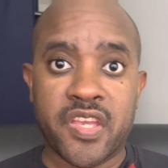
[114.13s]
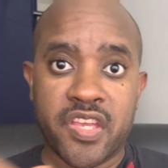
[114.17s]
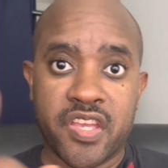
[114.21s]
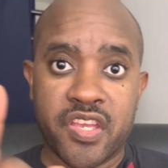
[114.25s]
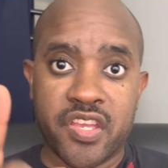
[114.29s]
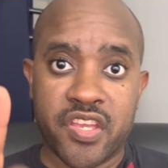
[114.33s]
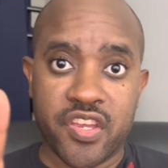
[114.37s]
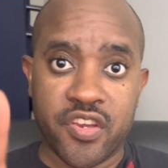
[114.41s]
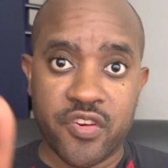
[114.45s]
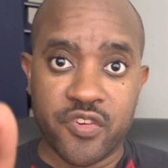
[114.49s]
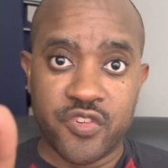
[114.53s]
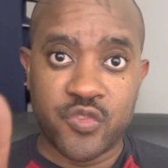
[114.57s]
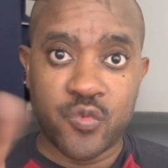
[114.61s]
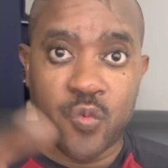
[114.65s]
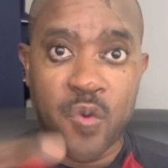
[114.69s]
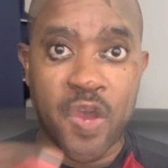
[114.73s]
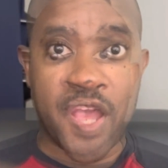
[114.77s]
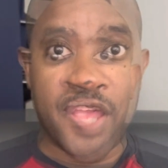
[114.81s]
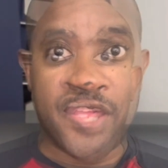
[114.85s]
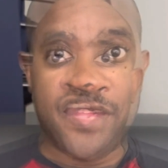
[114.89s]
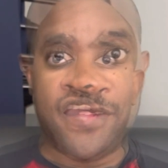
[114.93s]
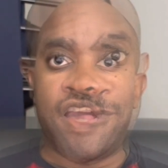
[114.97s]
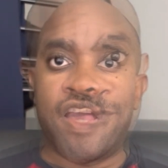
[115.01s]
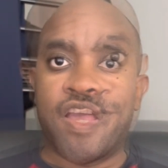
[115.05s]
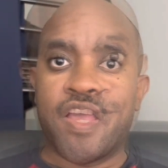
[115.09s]
Here's
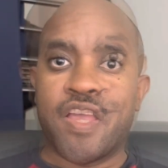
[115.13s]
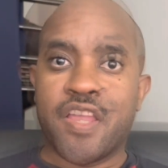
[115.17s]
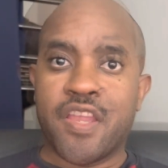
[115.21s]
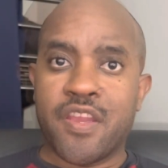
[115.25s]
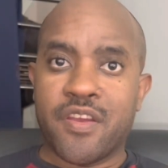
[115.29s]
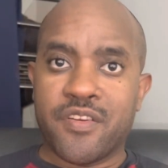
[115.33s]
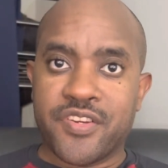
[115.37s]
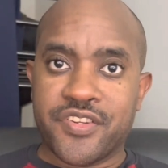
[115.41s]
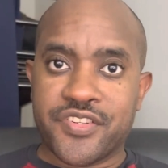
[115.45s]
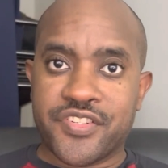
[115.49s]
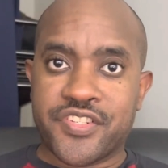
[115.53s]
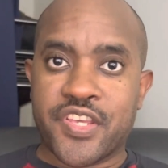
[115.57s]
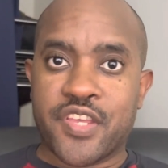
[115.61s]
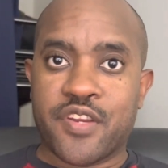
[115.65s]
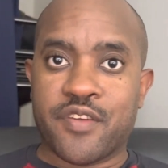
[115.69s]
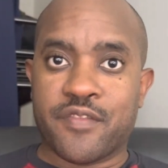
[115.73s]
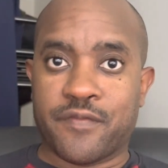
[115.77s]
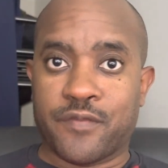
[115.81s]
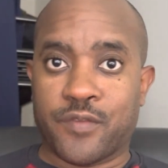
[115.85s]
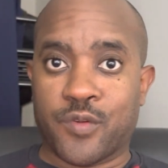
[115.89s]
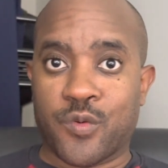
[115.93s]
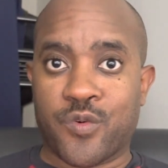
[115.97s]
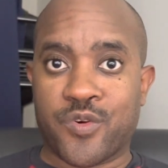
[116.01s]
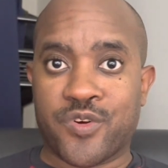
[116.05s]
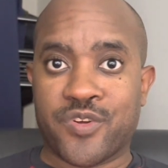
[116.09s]
why. Here in the state of
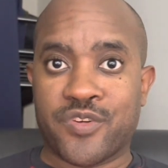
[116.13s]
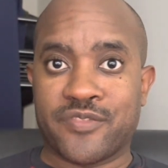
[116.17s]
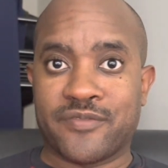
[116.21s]
Florida,